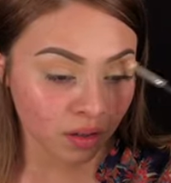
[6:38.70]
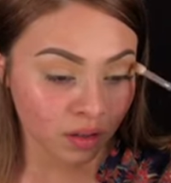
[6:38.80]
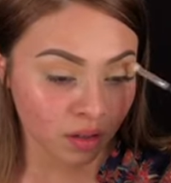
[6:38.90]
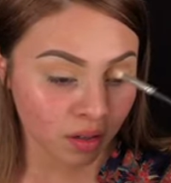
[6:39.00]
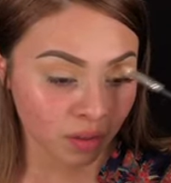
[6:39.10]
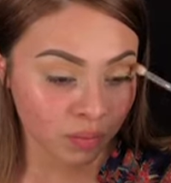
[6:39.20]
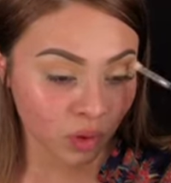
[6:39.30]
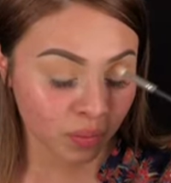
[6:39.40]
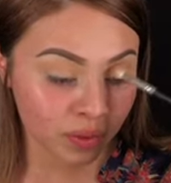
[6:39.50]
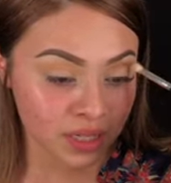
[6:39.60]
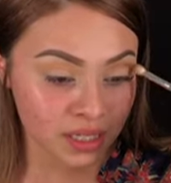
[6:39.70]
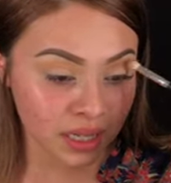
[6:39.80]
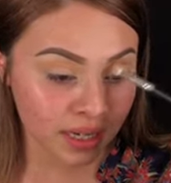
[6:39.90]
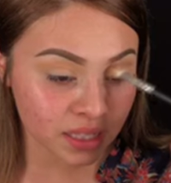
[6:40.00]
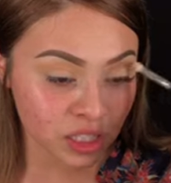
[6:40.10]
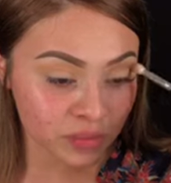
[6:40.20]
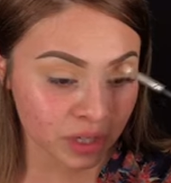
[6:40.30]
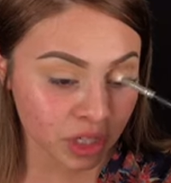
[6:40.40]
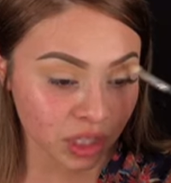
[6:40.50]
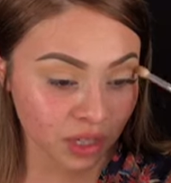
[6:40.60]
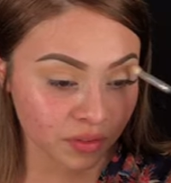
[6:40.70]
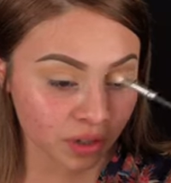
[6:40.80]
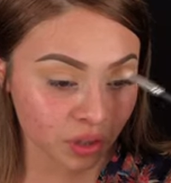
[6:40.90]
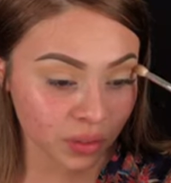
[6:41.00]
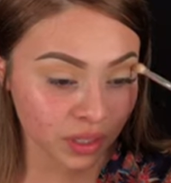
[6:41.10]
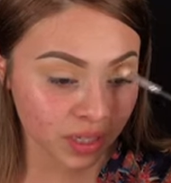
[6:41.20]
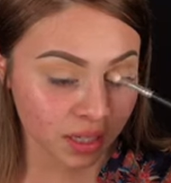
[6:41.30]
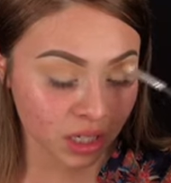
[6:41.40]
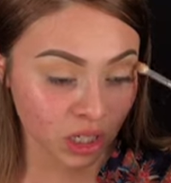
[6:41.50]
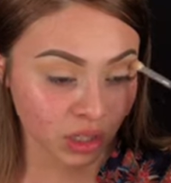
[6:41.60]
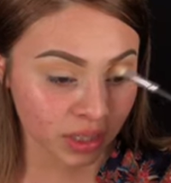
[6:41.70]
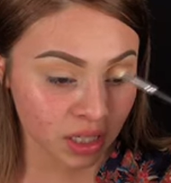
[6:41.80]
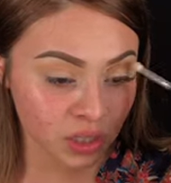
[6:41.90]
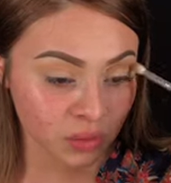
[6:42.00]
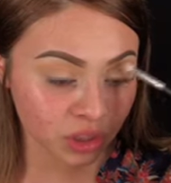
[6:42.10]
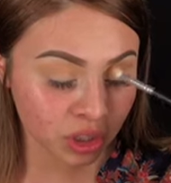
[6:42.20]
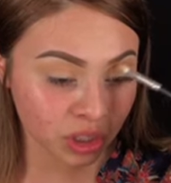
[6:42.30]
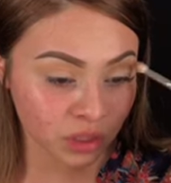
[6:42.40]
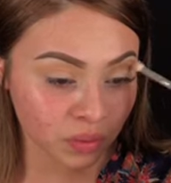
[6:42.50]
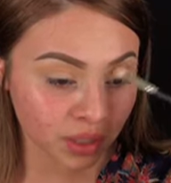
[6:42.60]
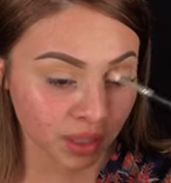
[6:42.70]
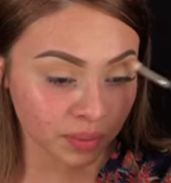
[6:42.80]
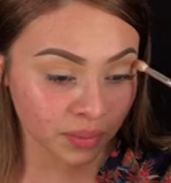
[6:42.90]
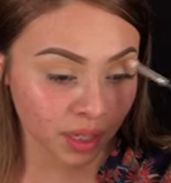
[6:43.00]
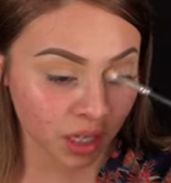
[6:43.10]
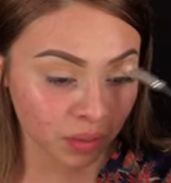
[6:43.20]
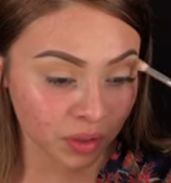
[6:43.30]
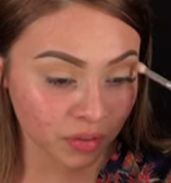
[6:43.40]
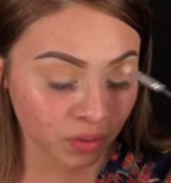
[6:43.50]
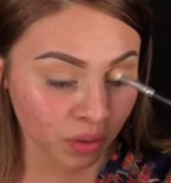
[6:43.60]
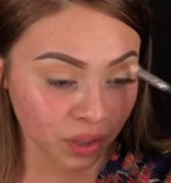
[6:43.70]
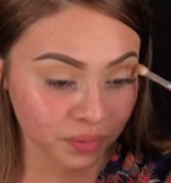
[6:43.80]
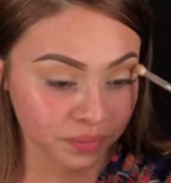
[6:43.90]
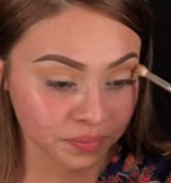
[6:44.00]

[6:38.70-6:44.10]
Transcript: more precise, especially if you're doing a cut crease, which is what I'm aiming for.